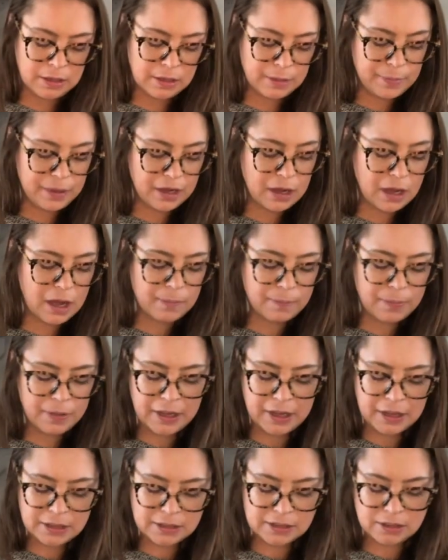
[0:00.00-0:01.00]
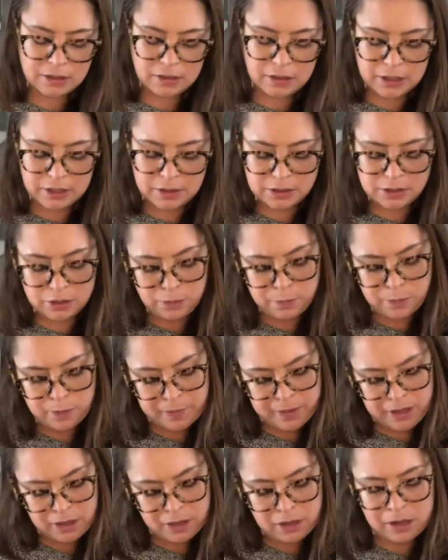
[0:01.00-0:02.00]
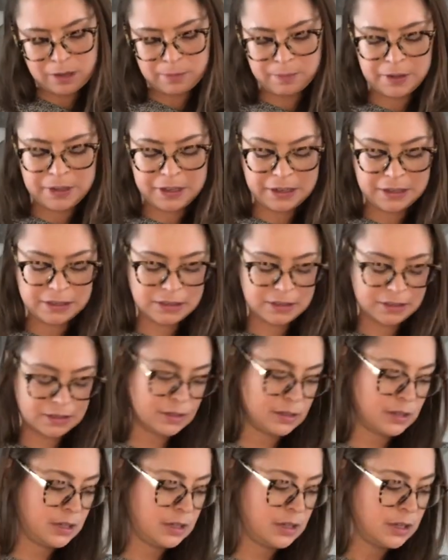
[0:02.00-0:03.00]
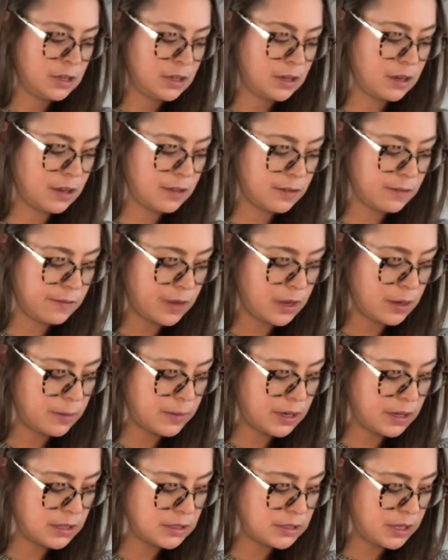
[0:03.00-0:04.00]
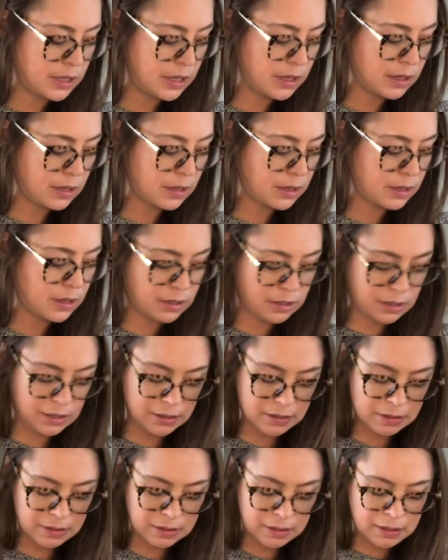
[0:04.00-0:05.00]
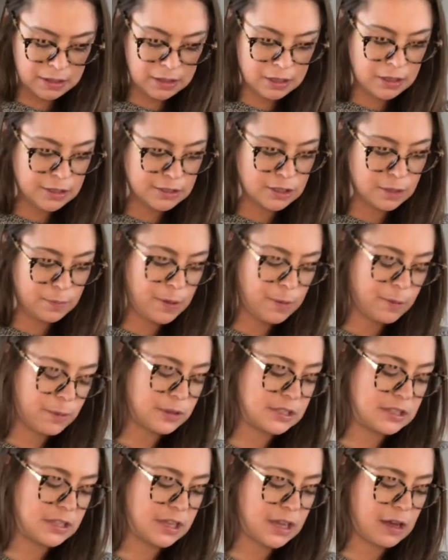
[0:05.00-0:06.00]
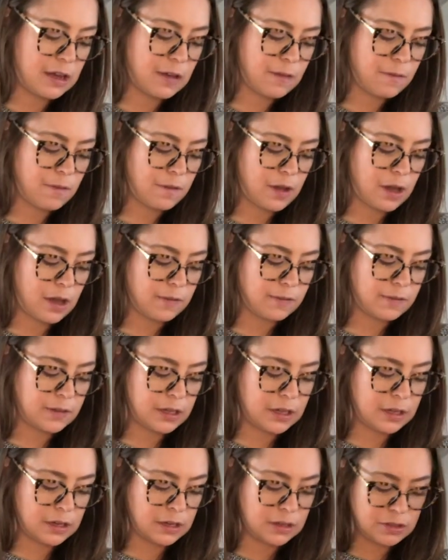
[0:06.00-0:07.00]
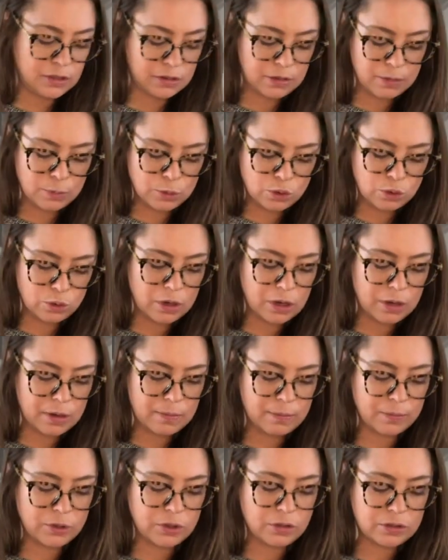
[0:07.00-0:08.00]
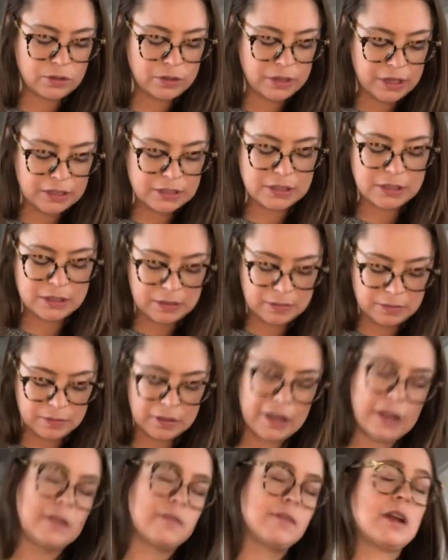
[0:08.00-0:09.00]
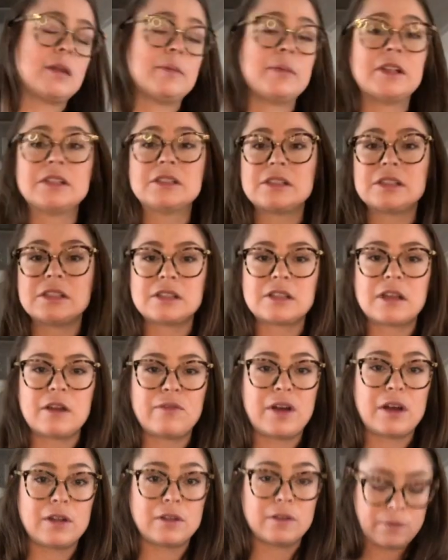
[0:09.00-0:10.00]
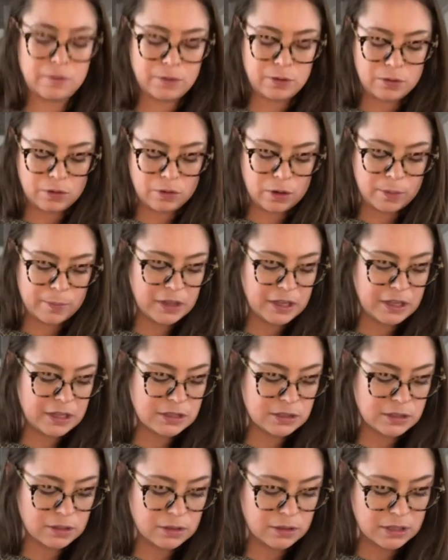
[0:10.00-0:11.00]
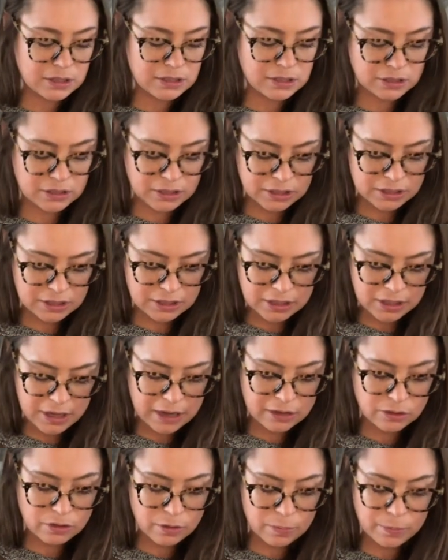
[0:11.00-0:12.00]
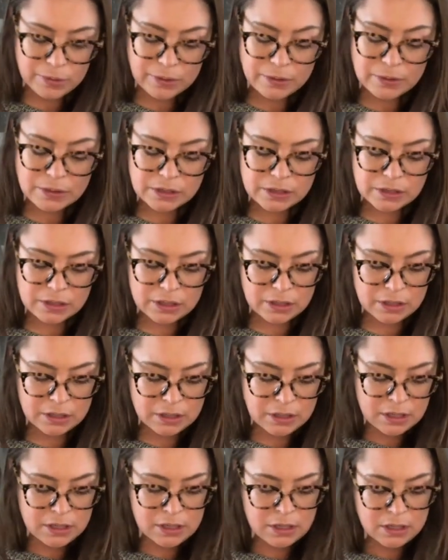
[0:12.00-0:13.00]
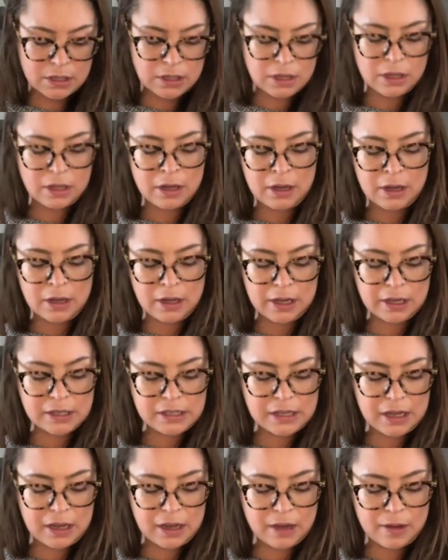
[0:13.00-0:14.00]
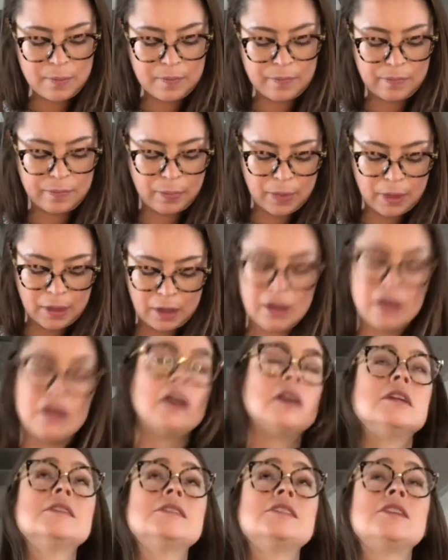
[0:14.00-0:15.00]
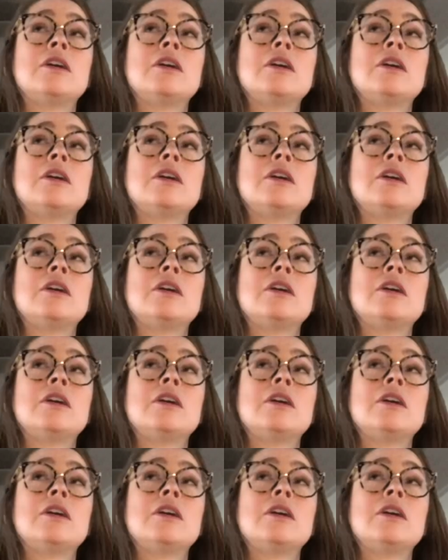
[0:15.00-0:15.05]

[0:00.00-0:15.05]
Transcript: B complex or super B complex, another vitamin I take. So people with CF often don't absorb nutrients and like vitamins and stuff out of the food normally, so this is just extra boost I take. So